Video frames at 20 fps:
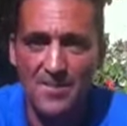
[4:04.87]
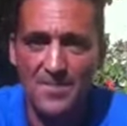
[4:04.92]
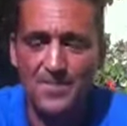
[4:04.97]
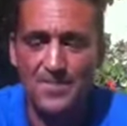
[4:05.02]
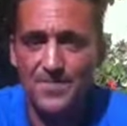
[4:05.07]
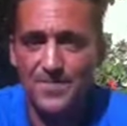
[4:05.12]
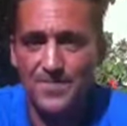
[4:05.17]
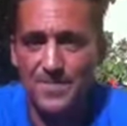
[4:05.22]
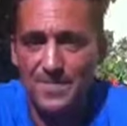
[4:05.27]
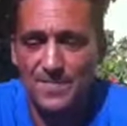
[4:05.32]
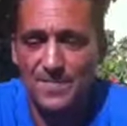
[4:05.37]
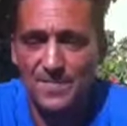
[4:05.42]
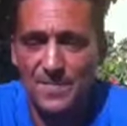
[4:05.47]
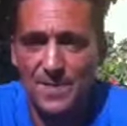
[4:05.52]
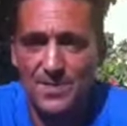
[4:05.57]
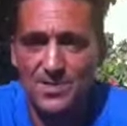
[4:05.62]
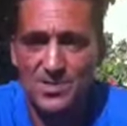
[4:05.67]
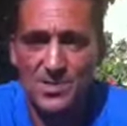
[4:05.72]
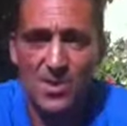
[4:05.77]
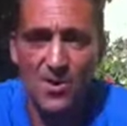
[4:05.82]

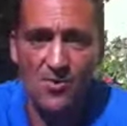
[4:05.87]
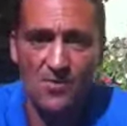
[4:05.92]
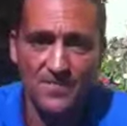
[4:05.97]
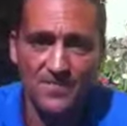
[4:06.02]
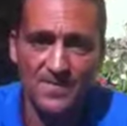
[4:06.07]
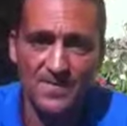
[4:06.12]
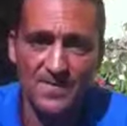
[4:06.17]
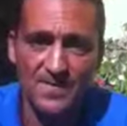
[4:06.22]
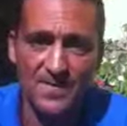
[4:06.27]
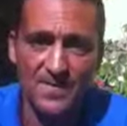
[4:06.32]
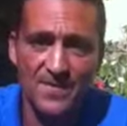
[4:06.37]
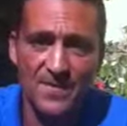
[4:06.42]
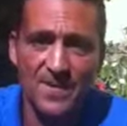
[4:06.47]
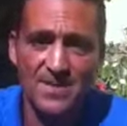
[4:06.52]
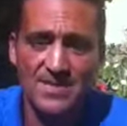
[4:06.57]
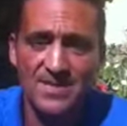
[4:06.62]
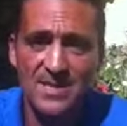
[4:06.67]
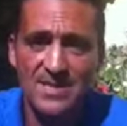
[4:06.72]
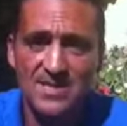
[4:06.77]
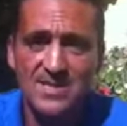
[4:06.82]
So the
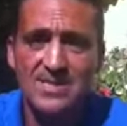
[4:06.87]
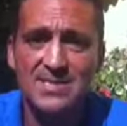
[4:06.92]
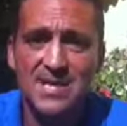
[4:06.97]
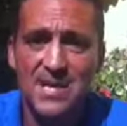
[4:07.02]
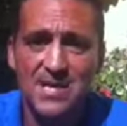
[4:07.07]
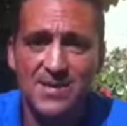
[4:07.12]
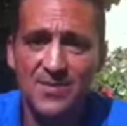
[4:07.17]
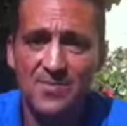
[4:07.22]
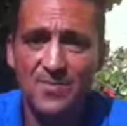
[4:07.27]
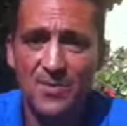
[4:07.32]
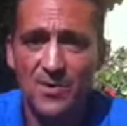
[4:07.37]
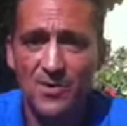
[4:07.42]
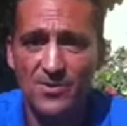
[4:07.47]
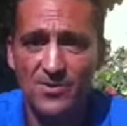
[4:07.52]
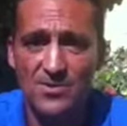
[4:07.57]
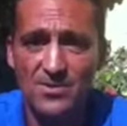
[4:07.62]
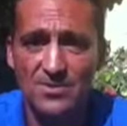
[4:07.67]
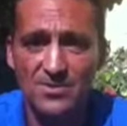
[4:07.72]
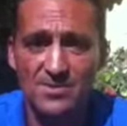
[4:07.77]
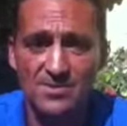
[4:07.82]
first thing is to take your
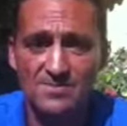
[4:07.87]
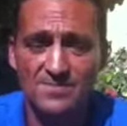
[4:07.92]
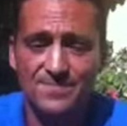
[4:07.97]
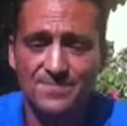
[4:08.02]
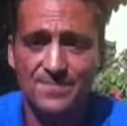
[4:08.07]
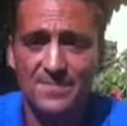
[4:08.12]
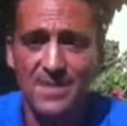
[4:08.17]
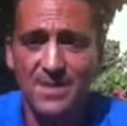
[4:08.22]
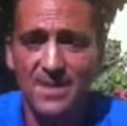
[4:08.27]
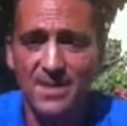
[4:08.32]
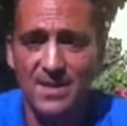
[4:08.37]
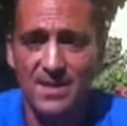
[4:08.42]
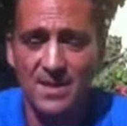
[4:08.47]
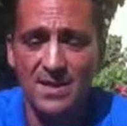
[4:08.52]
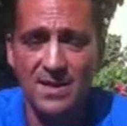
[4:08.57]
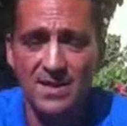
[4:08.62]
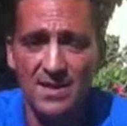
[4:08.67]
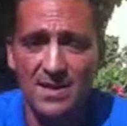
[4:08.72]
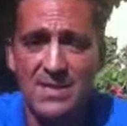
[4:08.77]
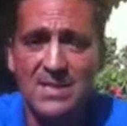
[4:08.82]

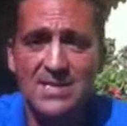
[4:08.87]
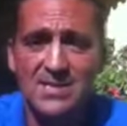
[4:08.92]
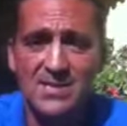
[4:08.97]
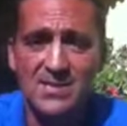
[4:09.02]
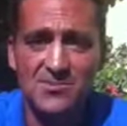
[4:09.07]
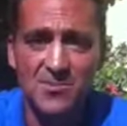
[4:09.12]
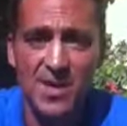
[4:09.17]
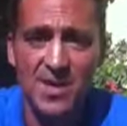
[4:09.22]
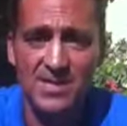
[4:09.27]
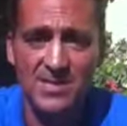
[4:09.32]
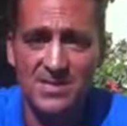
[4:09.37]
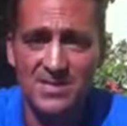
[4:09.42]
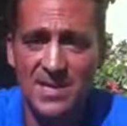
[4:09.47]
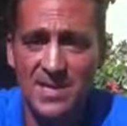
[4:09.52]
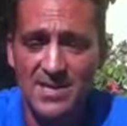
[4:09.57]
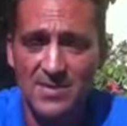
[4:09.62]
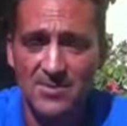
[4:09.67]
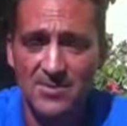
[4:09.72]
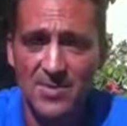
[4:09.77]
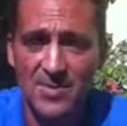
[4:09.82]
pulse. The easiest way to
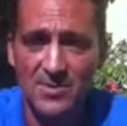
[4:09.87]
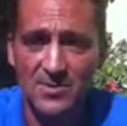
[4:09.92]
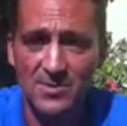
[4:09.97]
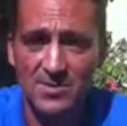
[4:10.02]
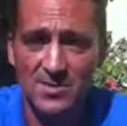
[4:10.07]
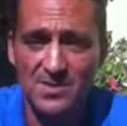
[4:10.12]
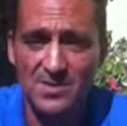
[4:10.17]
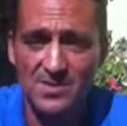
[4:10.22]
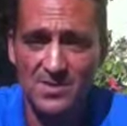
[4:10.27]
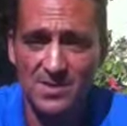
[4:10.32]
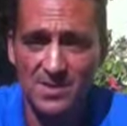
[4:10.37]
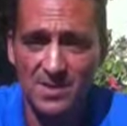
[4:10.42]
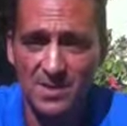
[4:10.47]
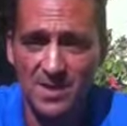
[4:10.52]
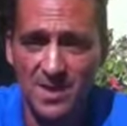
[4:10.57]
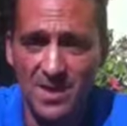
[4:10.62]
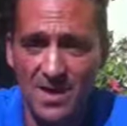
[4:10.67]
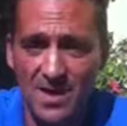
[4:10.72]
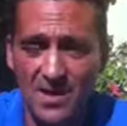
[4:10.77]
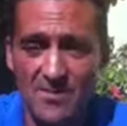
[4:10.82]
take your
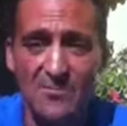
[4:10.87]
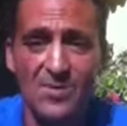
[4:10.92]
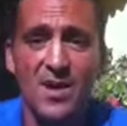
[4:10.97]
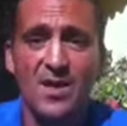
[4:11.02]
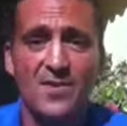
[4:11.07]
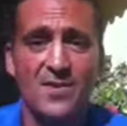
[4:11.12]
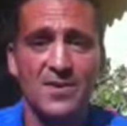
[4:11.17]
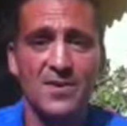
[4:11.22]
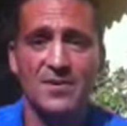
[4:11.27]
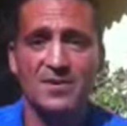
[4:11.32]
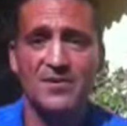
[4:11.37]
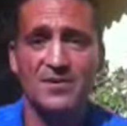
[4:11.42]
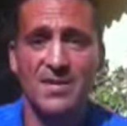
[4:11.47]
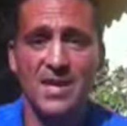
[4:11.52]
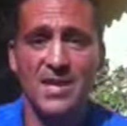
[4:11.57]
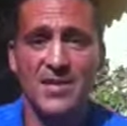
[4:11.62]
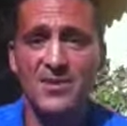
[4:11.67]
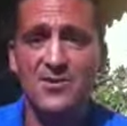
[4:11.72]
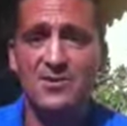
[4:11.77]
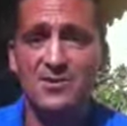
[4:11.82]
pulse, rather than
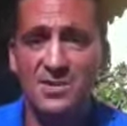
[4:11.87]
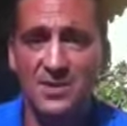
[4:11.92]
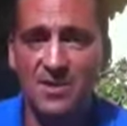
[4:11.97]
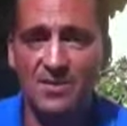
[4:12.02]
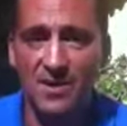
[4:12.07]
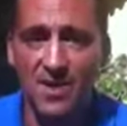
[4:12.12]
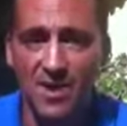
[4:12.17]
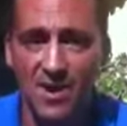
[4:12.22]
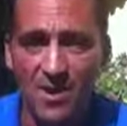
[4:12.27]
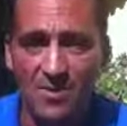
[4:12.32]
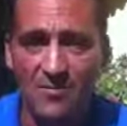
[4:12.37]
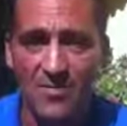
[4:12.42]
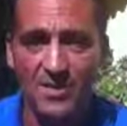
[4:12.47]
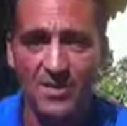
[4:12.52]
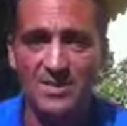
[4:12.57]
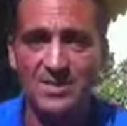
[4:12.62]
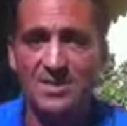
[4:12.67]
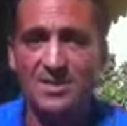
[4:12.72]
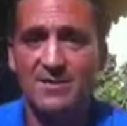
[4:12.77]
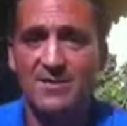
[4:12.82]
say using a heart
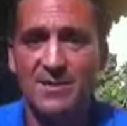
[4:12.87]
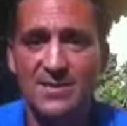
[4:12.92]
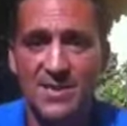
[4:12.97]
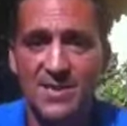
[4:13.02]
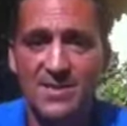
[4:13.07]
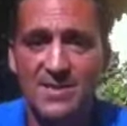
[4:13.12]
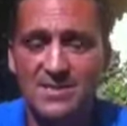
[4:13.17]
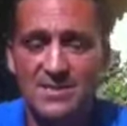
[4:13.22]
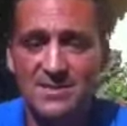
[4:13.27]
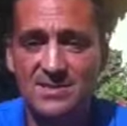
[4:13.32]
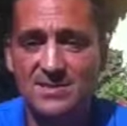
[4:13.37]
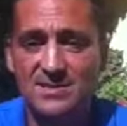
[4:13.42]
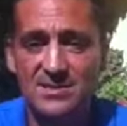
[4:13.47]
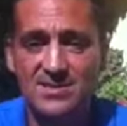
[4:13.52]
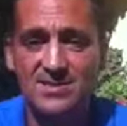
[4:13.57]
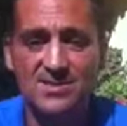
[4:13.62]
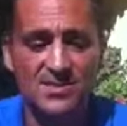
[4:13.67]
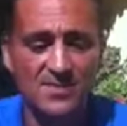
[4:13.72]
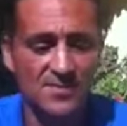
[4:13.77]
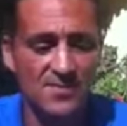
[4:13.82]
monitor,
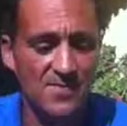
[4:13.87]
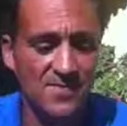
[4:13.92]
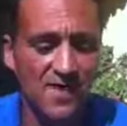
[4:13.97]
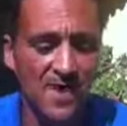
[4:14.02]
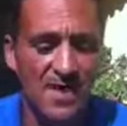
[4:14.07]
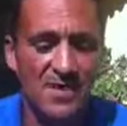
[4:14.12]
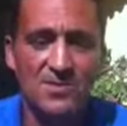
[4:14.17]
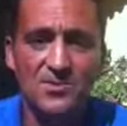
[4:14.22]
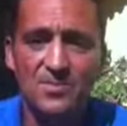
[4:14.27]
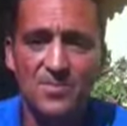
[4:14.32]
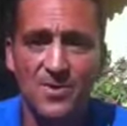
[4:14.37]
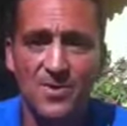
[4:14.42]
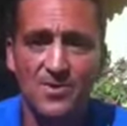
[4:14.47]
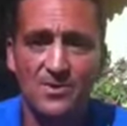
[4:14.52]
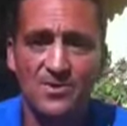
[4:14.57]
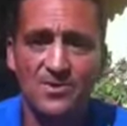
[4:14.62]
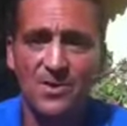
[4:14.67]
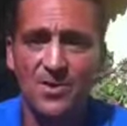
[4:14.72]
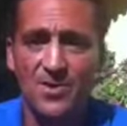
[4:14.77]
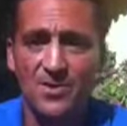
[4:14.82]
is to find your
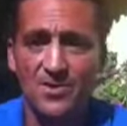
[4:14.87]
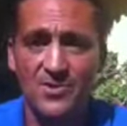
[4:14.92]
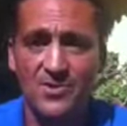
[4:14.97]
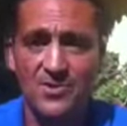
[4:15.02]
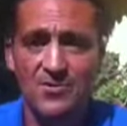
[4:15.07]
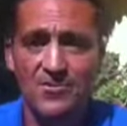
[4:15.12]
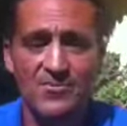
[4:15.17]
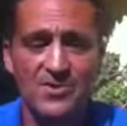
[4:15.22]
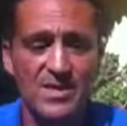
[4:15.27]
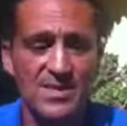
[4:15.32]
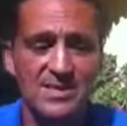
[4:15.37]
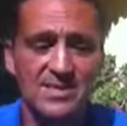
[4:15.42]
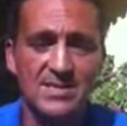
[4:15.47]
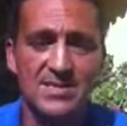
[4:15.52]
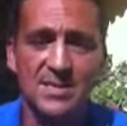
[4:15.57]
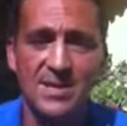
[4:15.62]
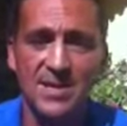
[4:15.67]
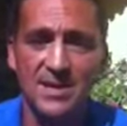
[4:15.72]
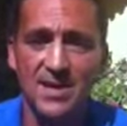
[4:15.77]
pulse on your wrist,